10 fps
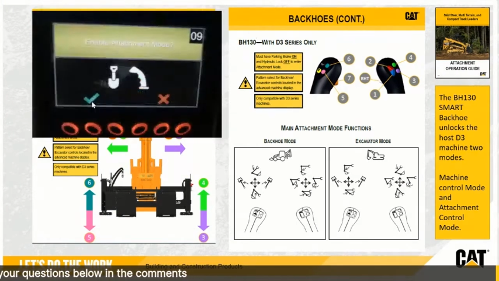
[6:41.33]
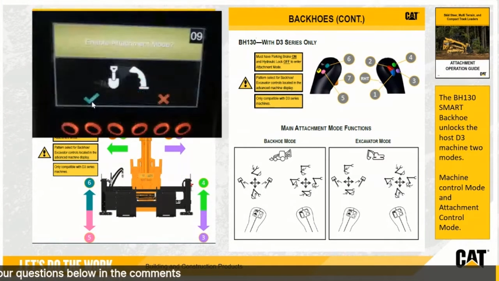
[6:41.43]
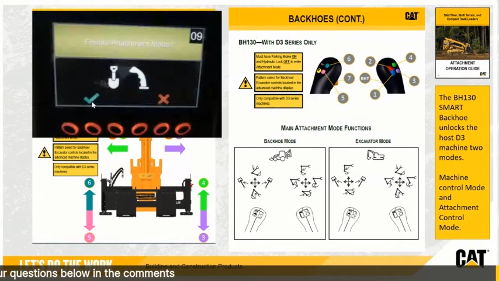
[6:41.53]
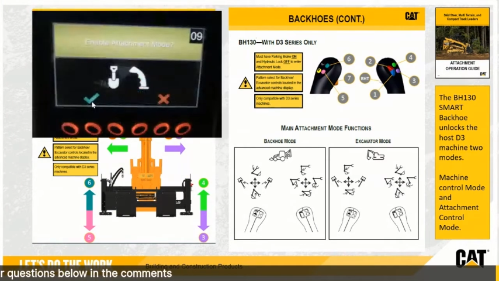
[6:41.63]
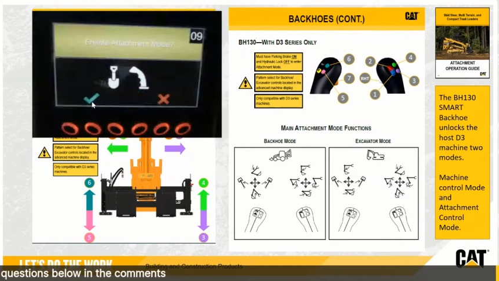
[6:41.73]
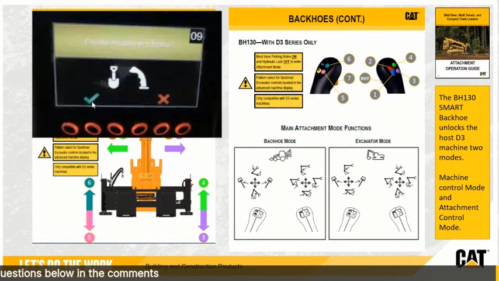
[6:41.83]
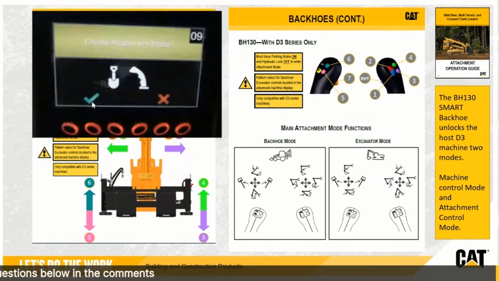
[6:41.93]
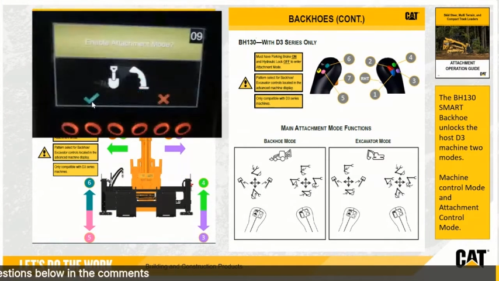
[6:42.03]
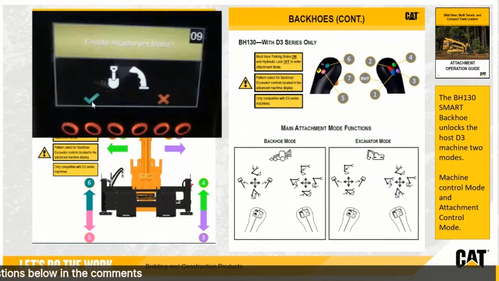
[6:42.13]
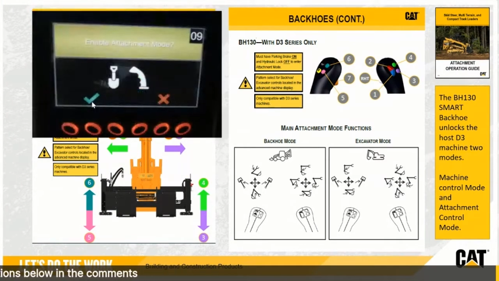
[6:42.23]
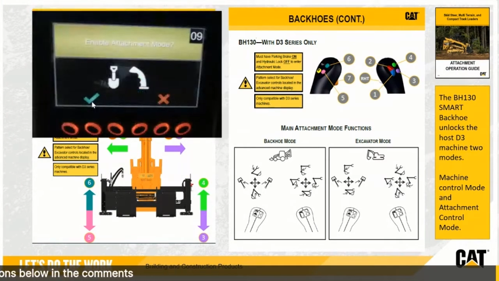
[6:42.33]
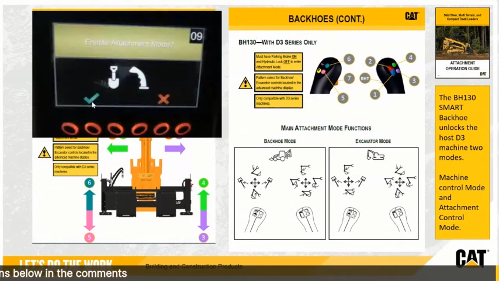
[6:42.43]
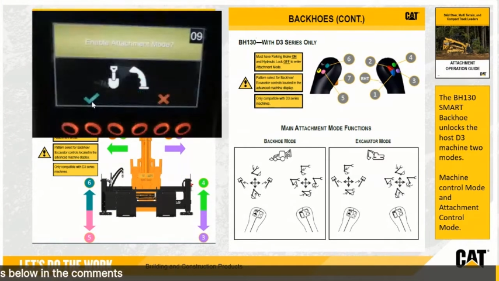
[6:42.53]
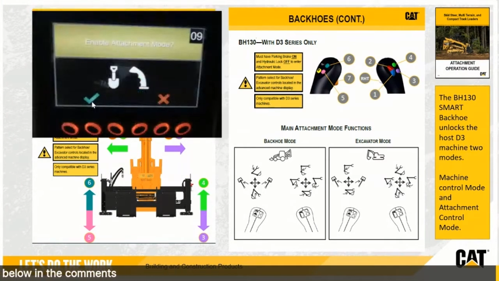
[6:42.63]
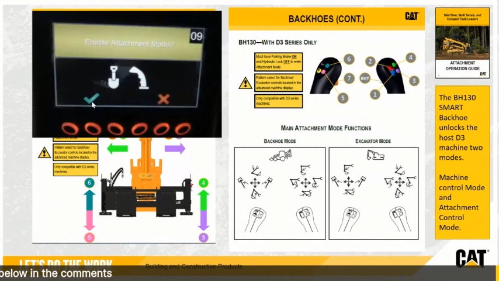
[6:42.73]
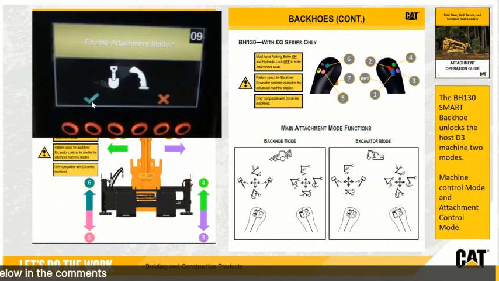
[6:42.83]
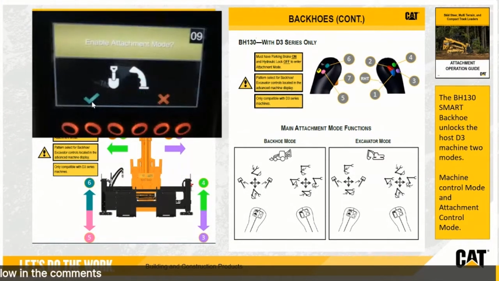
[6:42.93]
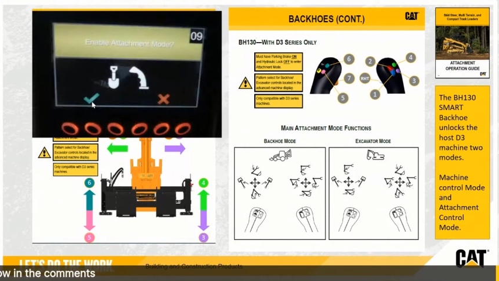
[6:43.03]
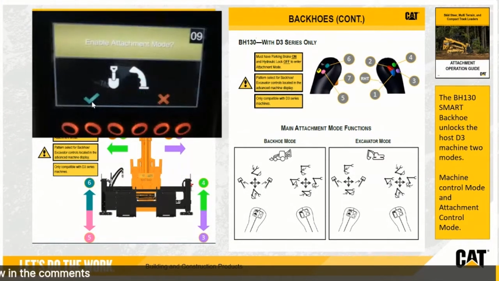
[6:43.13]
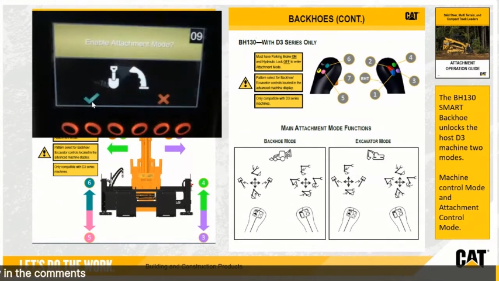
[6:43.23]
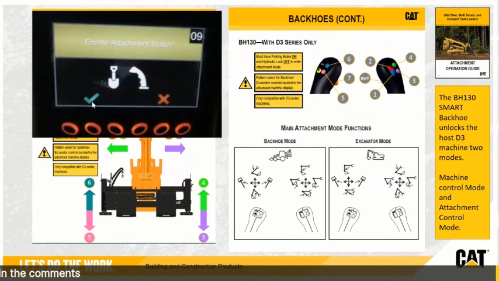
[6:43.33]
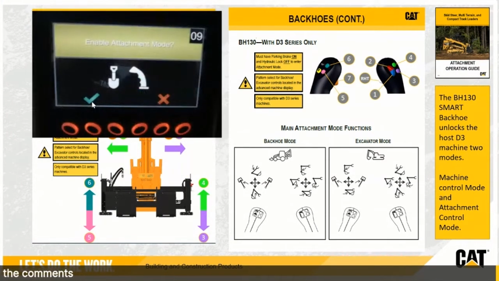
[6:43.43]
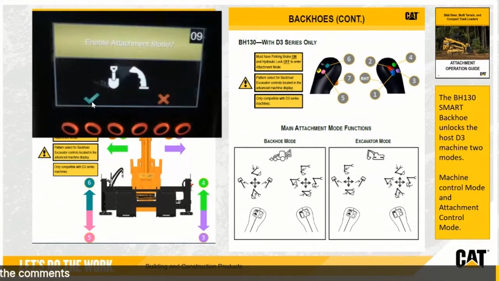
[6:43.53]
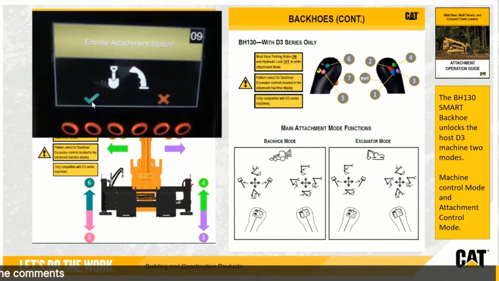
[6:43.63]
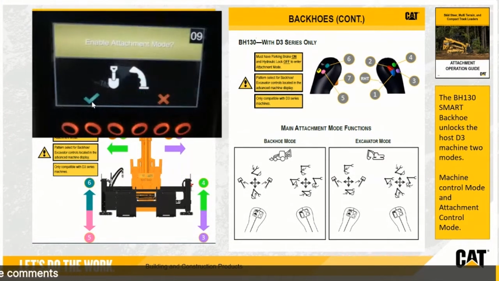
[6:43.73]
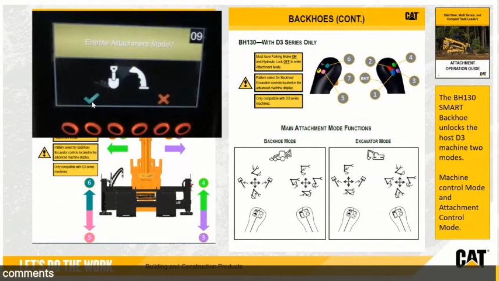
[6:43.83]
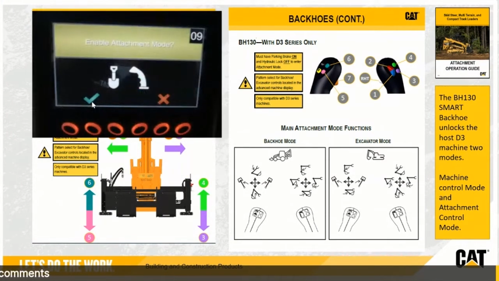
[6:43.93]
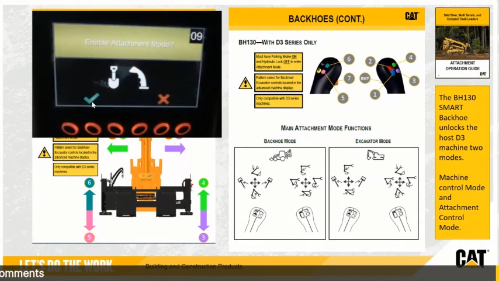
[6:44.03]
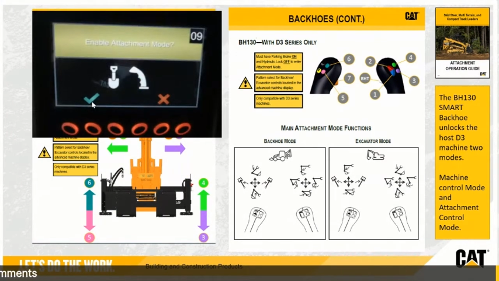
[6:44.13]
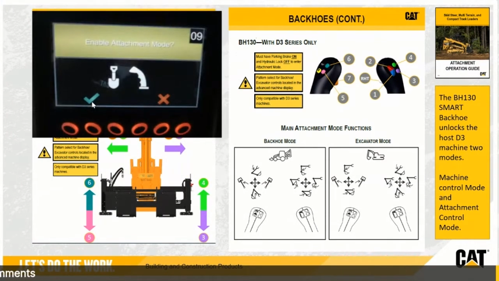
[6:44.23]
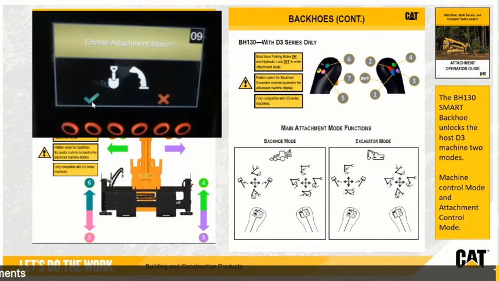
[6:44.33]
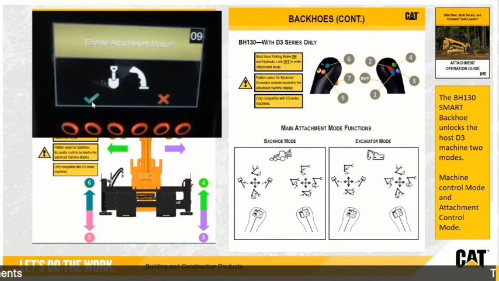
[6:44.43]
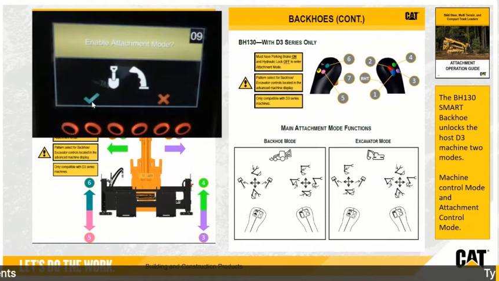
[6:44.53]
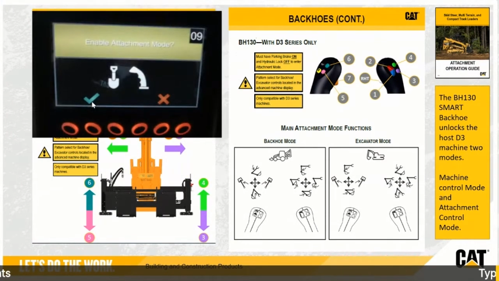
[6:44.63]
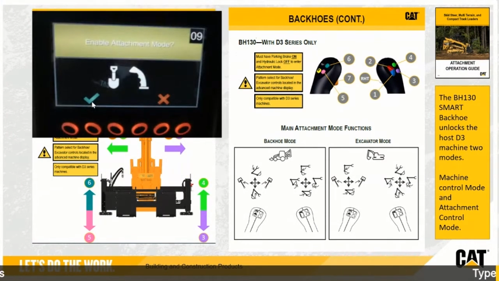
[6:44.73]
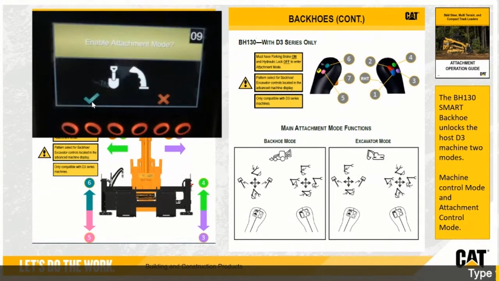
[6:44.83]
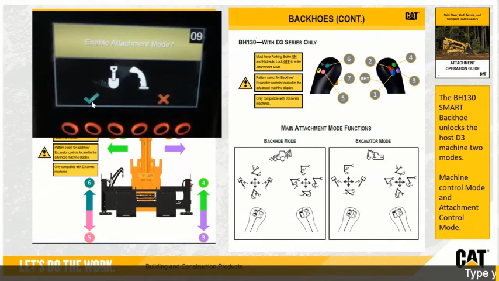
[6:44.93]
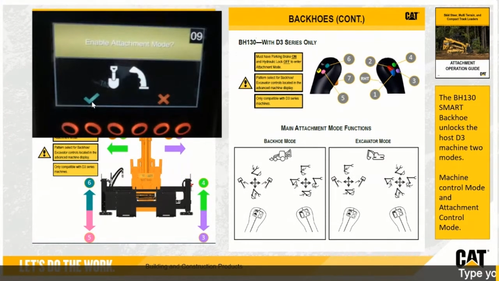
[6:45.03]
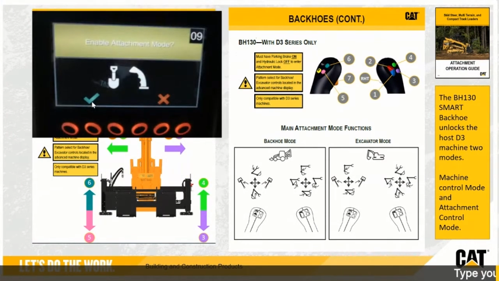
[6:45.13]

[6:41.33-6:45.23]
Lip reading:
[unreadable: no face in view]